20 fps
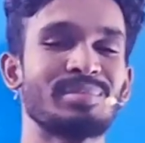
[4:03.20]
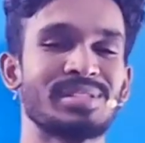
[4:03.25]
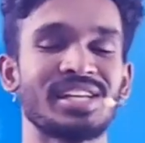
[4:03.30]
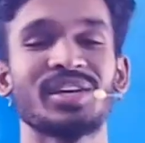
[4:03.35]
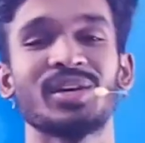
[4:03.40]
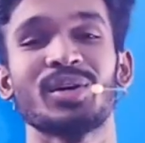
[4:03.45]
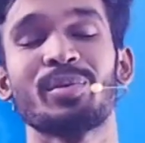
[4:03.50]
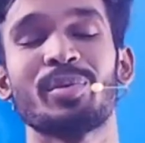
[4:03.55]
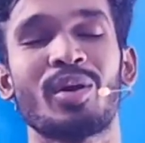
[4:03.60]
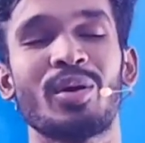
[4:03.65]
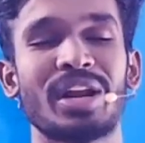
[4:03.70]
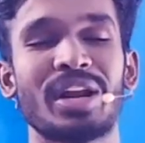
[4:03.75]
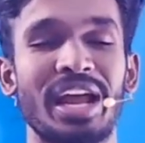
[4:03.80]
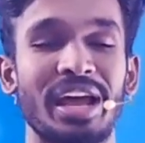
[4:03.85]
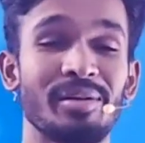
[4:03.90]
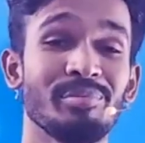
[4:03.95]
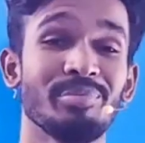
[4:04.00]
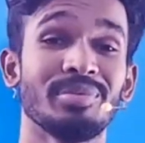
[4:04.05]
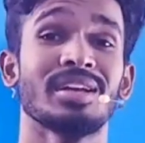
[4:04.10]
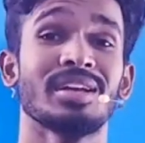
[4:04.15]
program.
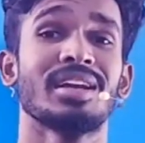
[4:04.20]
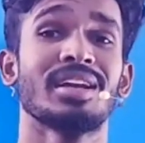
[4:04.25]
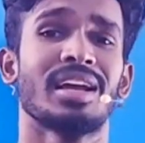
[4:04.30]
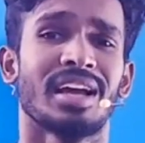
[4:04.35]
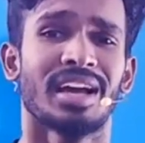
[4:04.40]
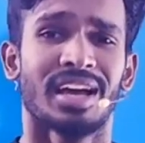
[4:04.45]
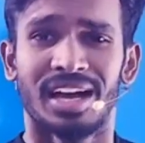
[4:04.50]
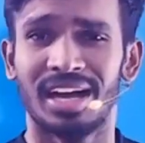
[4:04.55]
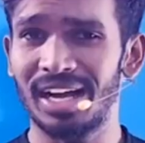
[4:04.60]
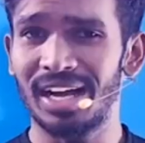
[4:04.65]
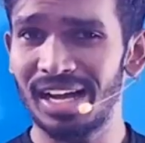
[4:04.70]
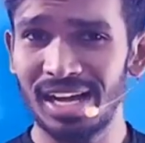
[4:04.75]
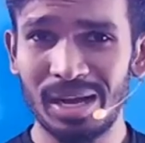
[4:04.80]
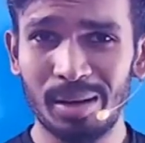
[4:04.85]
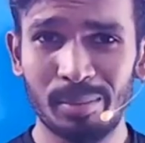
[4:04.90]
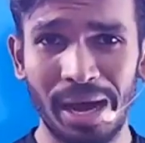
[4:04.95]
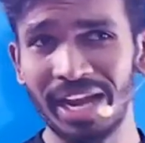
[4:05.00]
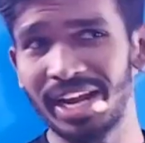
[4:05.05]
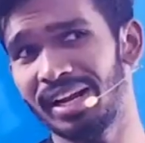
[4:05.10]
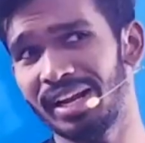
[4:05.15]

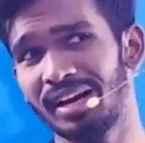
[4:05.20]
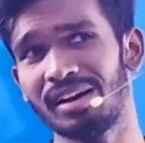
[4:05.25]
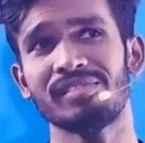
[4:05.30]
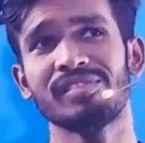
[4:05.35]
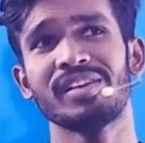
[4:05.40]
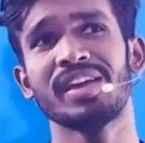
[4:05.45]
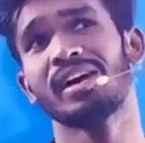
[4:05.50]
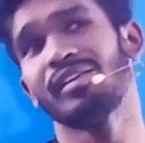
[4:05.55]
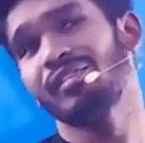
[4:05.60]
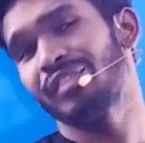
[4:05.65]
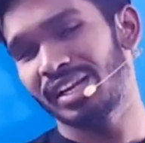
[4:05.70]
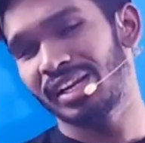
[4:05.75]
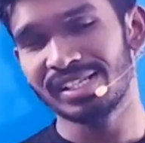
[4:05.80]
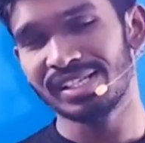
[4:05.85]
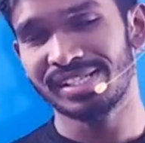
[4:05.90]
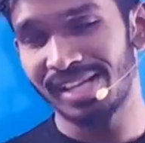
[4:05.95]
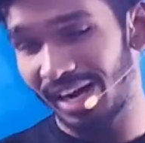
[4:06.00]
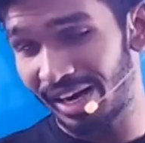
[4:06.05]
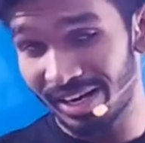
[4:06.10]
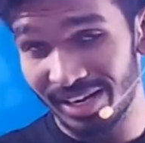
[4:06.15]
By now, we have finished
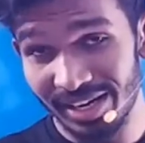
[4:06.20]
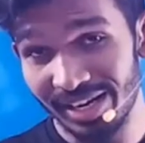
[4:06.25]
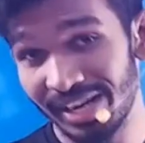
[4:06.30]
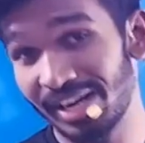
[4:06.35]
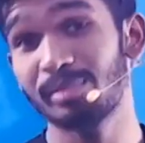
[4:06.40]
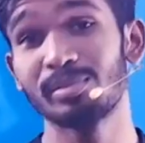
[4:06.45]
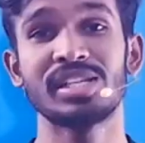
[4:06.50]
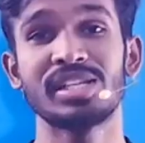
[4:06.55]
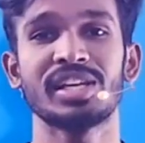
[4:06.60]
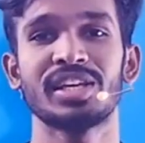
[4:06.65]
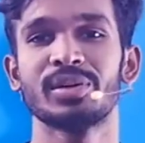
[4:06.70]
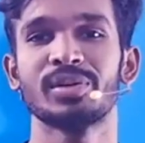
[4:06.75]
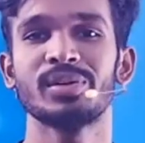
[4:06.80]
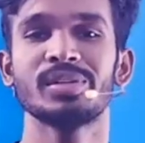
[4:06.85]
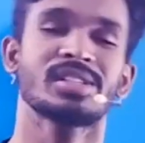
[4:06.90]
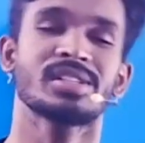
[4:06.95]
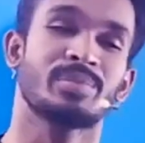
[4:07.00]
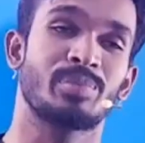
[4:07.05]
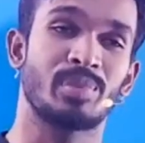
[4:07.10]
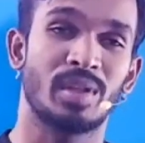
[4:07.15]
100 MCQs.
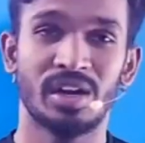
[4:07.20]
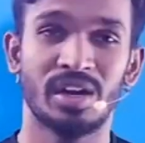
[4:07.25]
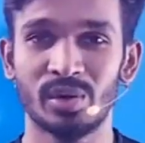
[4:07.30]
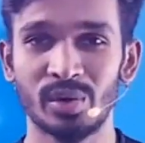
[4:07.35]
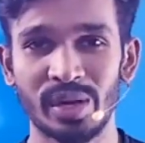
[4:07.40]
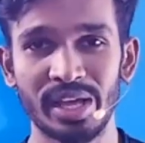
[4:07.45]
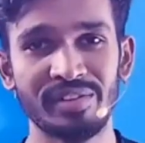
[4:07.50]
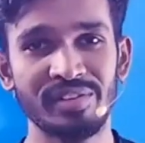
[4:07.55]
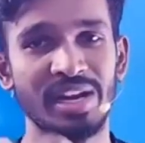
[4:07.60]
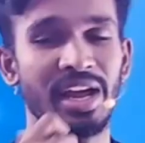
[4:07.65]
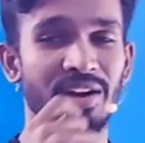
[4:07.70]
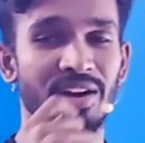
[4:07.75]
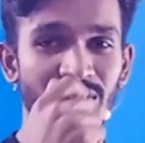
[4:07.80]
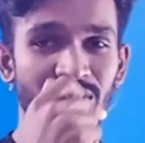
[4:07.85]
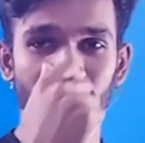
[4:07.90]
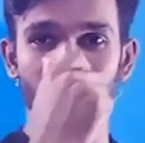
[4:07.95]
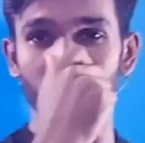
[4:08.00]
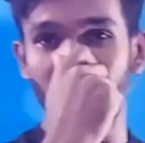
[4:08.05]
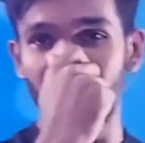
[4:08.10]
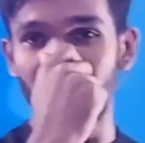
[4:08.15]
Today, we'll have to go
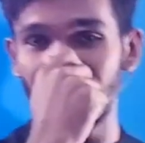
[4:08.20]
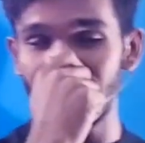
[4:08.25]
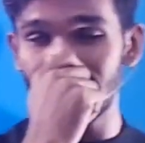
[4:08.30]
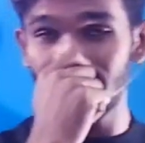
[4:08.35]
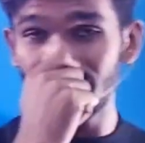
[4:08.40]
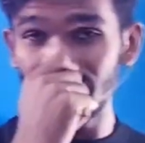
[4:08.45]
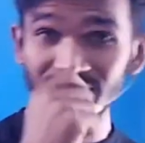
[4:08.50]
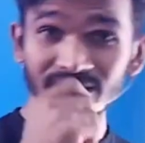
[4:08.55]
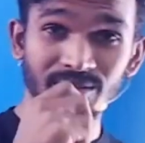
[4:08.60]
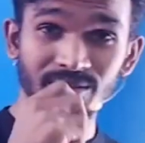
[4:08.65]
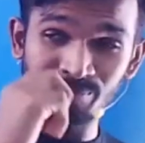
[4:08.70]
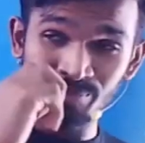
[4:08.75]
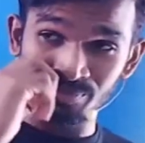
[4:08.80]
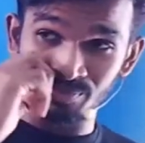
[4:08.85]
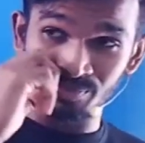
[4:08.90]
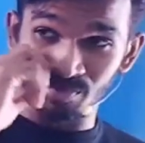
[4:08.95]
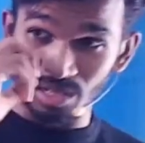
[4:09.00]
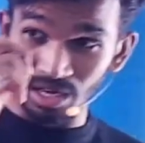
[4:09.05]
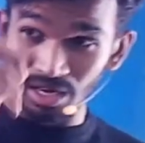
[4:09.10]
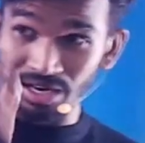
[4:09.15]
ahead with our